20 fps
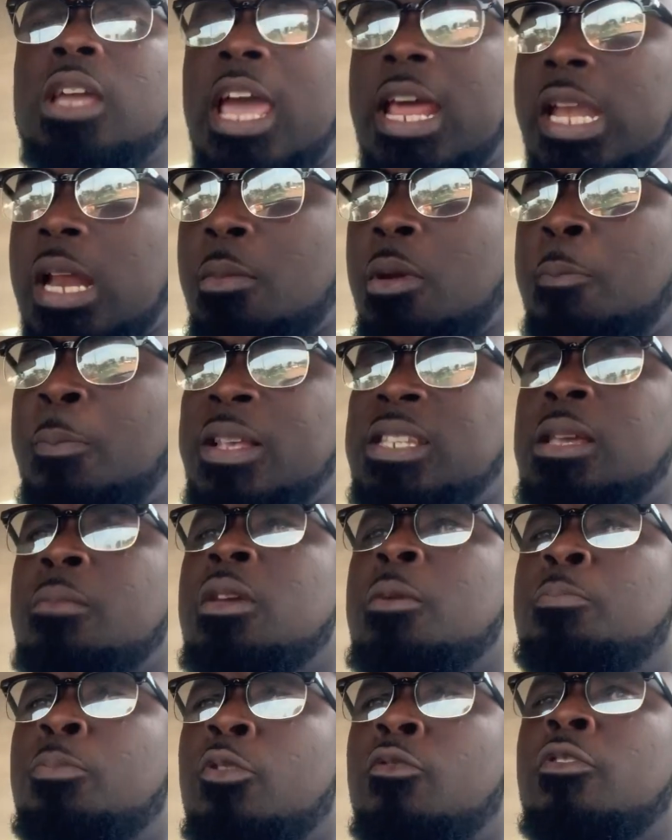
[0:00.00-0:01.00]
And me person
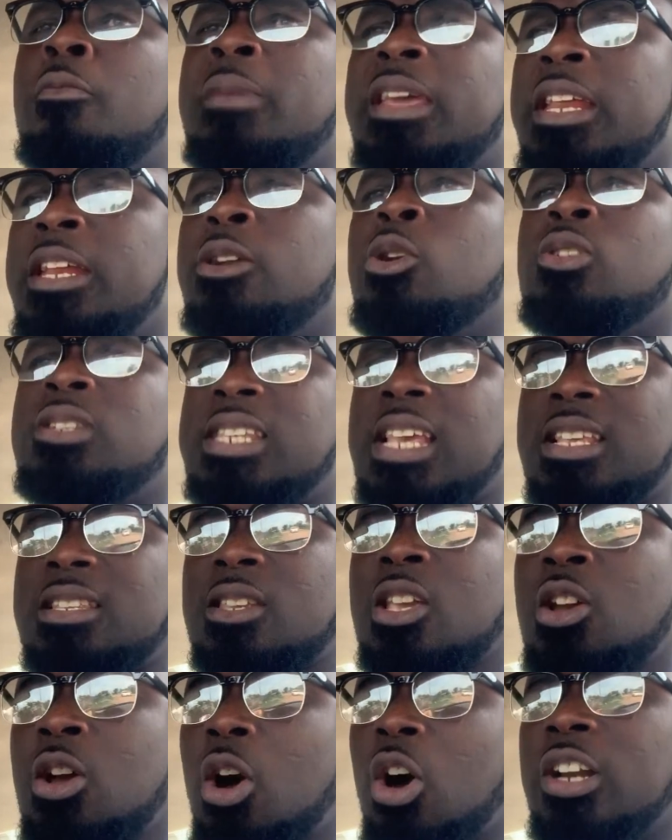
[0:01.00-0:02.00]
me prove me
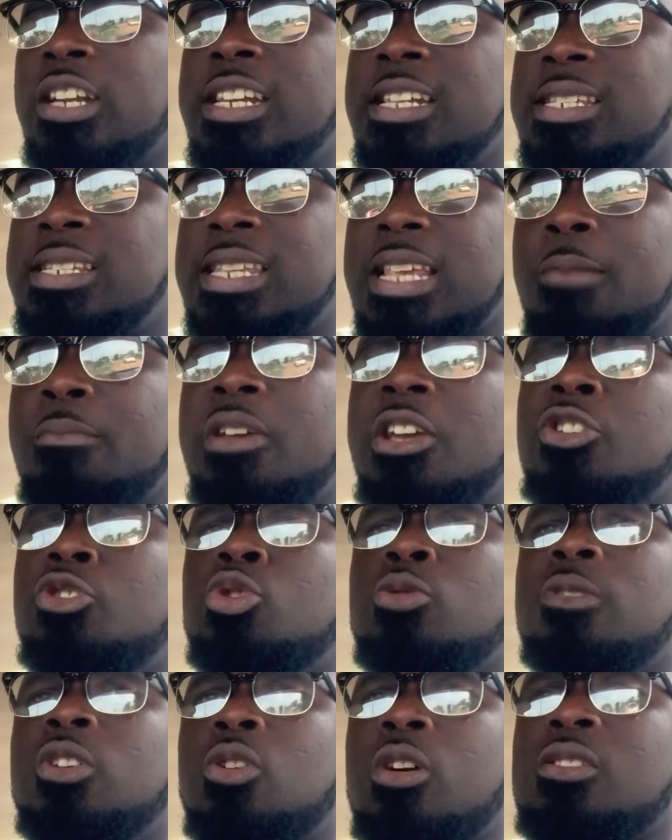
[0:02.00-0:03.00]
innocence on this same
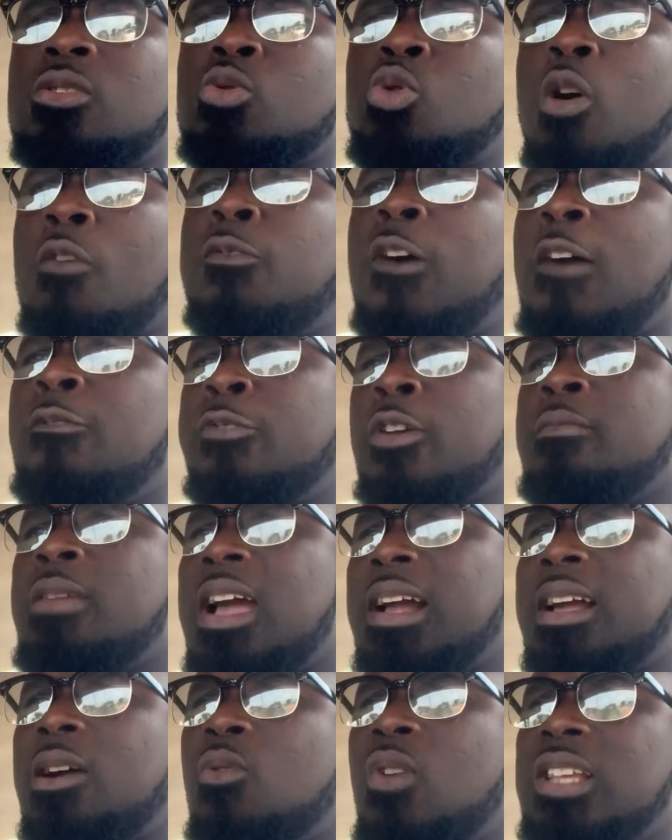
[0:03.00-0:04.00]
issue because nko fa from
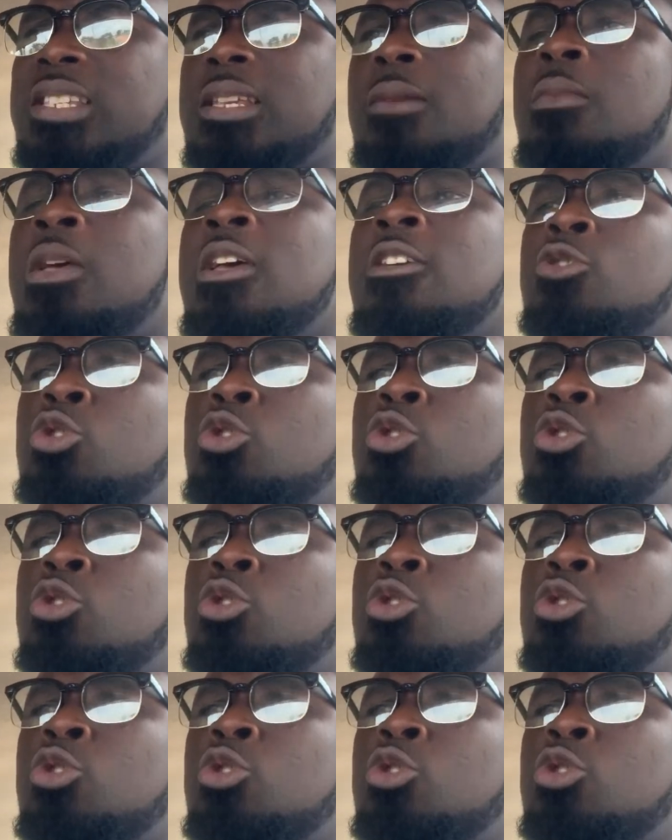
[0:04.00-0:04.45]
me can want some